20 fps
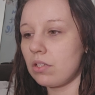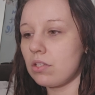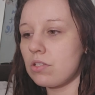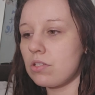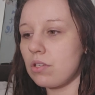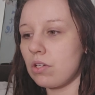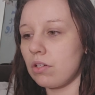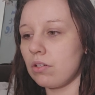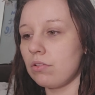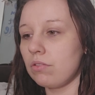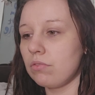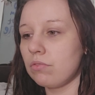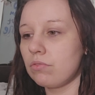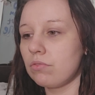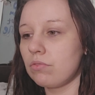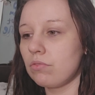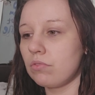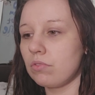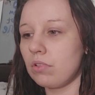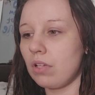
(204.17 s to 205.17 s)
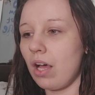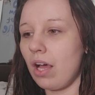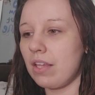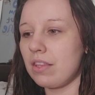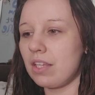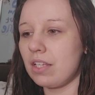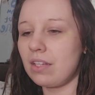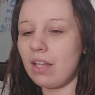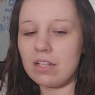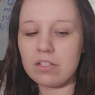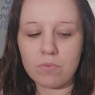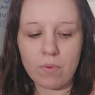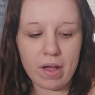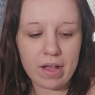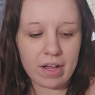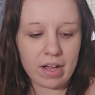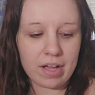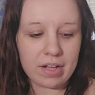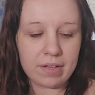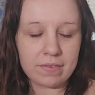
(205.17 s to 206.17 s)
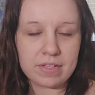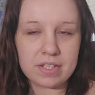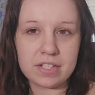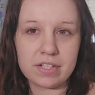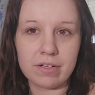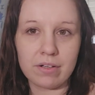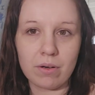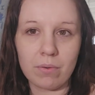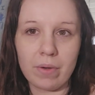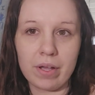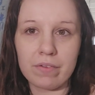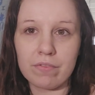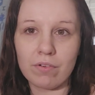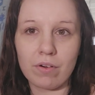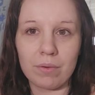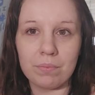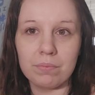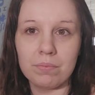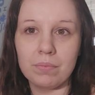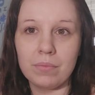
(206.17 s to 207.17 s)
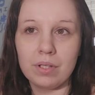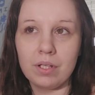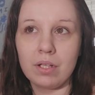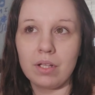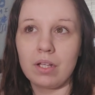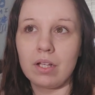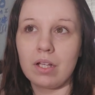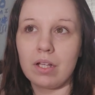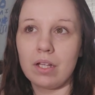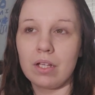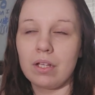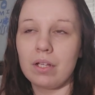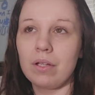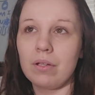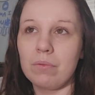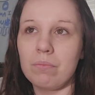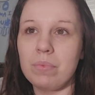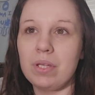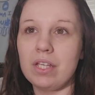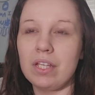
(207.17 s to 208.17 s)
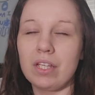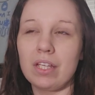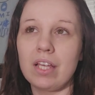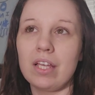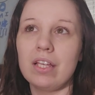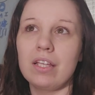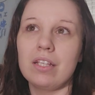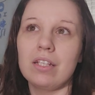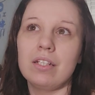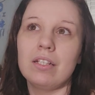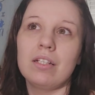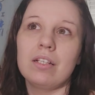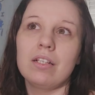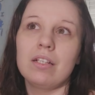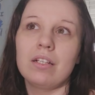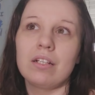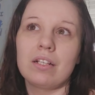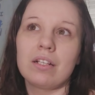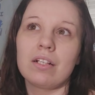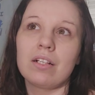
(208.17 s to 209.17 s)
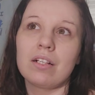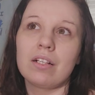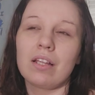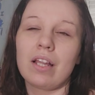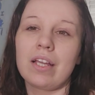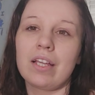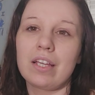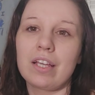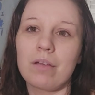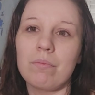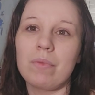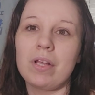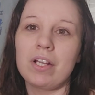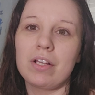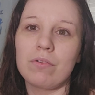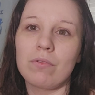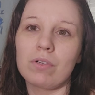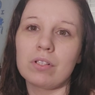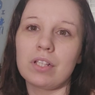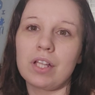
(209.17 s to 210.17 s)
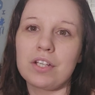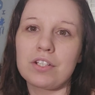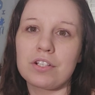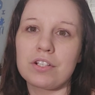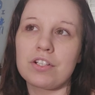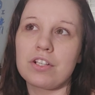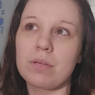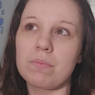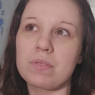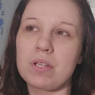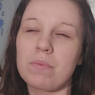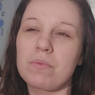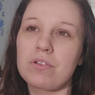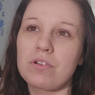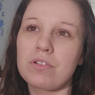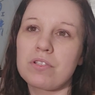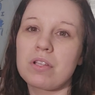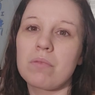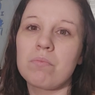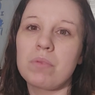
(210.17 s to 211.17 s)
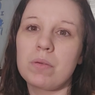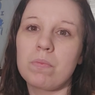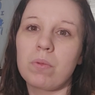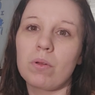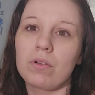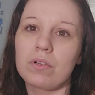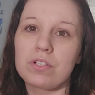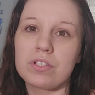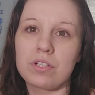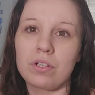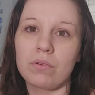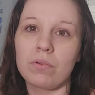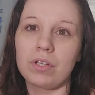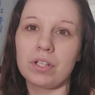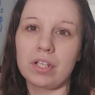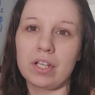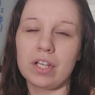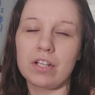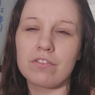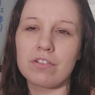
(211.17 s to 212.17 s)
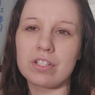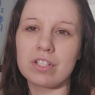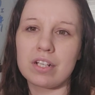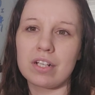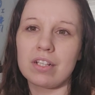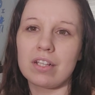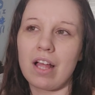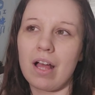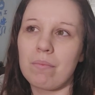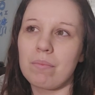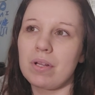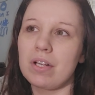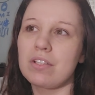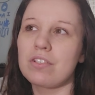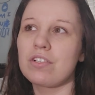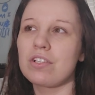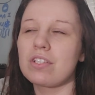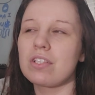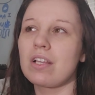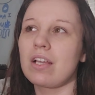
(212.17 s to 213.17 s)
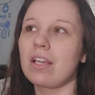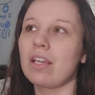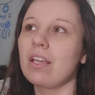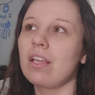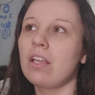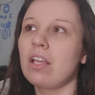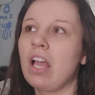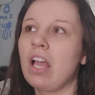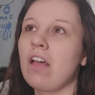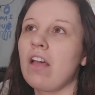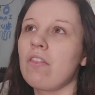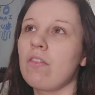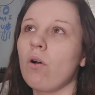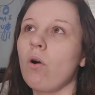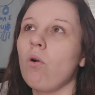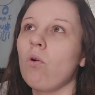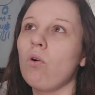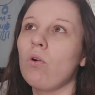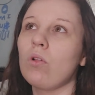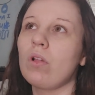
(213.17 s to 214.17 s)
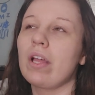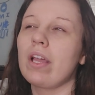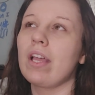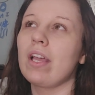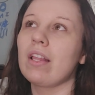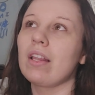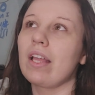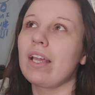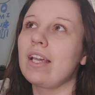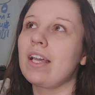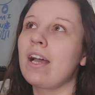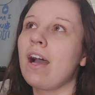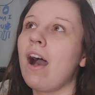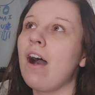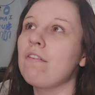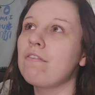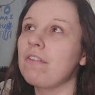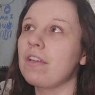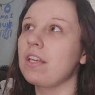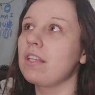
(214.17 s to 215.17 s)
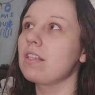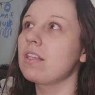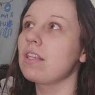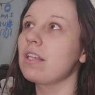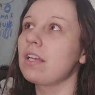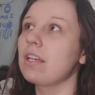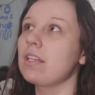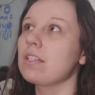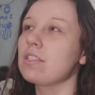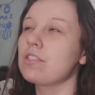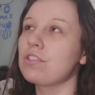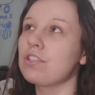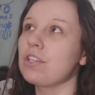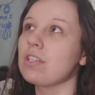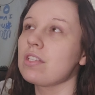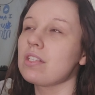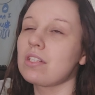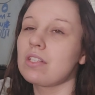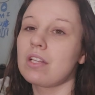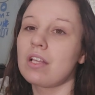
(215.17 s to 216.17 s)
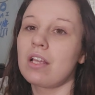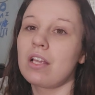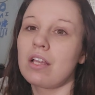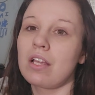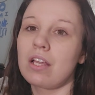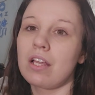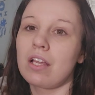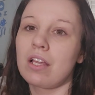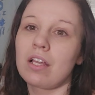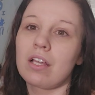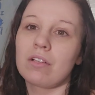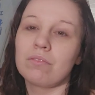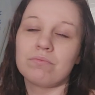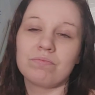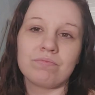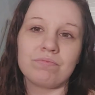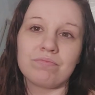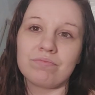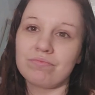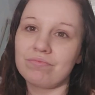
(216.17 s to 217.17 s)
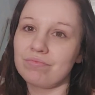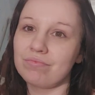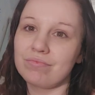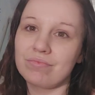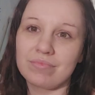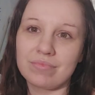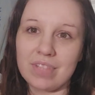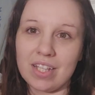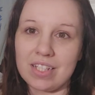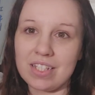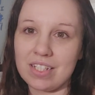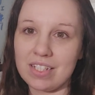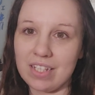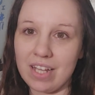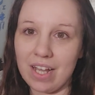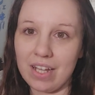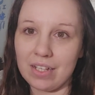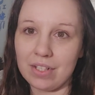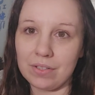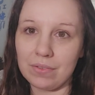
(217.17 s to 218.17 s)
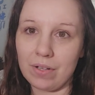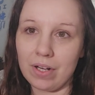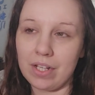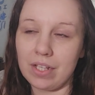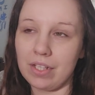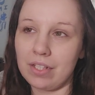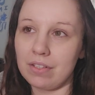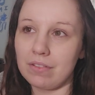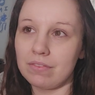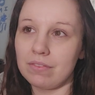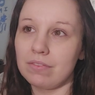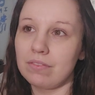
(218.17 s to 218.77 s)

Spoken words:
So I think that's why I kind of steer away from being in like committed relationships. I'm sure some people are still really interested in that, but it's just like the whole like cuffing thing is just, it's dead, right?